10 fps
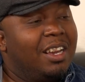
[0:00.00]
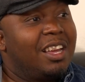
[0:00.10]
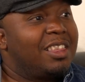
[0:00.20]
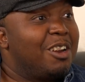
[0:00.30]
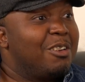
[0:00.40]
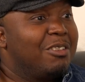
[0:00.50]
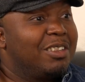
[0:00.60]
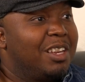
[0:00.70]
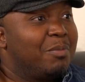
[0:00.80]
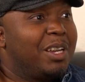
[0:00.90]
And I thank
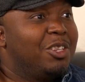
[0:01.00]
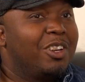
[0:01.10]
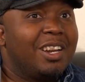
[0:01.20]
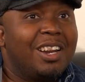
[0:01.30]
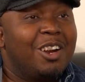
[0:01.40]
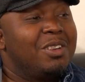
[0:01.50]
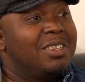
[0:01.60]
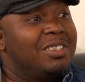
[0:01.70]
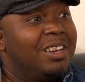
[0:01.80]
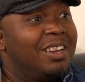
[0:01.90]
God that my daughter now
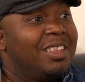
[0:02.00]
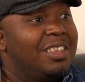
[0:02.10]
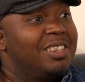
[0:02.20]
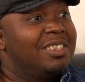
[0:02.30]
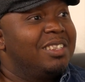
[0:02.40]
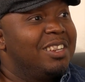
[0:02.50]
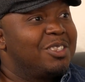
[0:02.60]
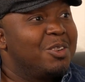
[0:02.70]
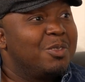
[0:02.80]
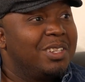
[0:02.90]
is 13
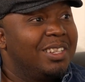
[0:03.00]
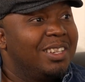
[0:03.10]
years old.